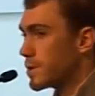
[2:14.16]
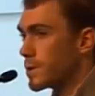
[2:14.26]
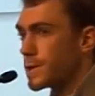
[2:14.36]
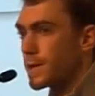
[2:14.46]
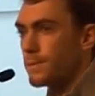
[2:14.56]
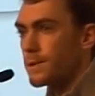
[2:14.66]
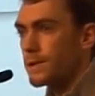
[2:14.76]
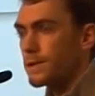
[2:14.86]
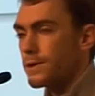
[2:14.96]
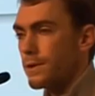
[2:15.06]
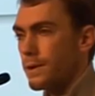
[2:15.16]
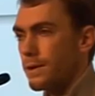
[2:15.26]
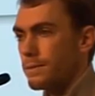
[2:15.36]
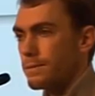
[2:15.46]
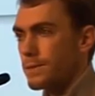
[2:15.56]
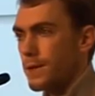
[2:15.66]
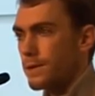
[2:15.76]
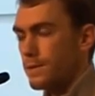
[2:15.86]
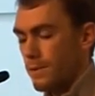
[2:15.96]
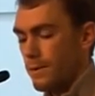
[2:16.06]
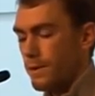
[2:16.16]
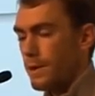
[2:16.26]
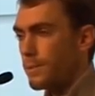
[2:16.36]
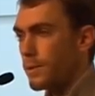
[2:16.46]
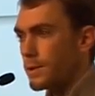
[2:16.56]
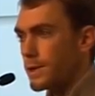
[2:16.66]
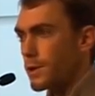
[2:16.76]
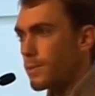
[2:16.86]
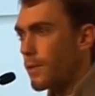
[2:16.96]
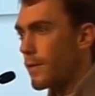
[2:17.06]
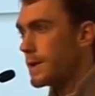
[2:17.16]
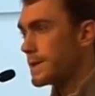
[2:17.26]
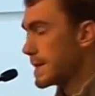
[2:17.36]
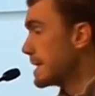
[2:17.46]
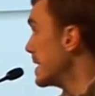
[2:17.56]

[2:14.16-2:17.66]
steps is that NetZob provides